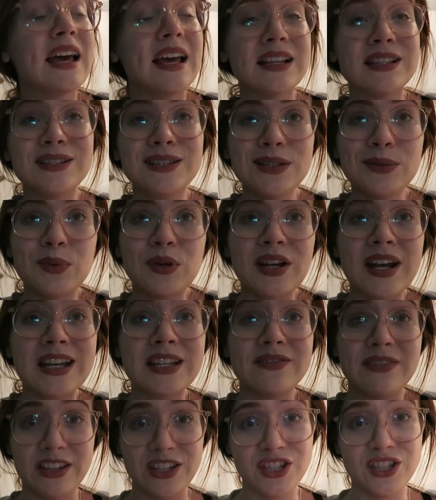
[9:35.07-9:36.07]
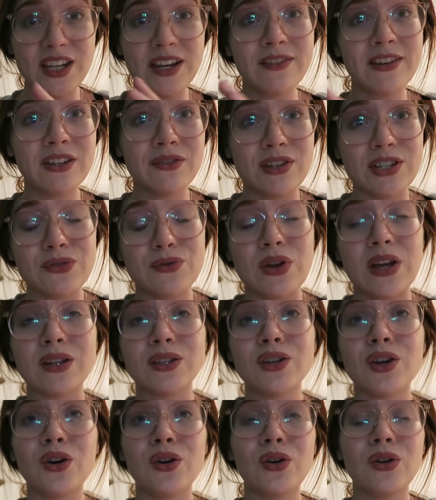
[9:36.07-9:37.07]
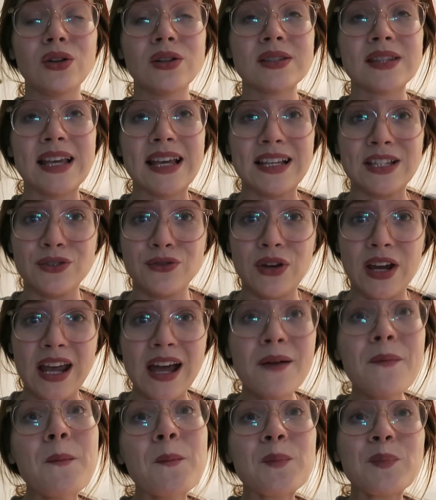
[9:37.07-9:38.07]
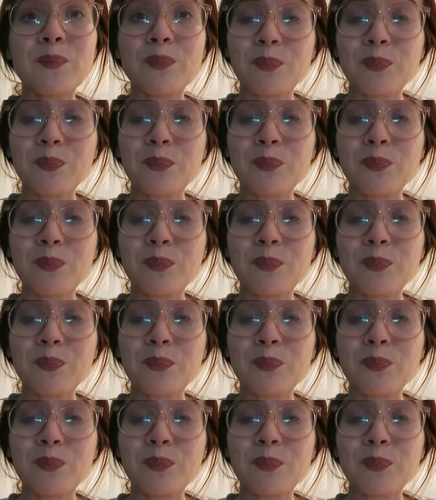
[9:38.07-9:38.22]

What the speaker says: a super nice vegetarian restaurant called Estrella.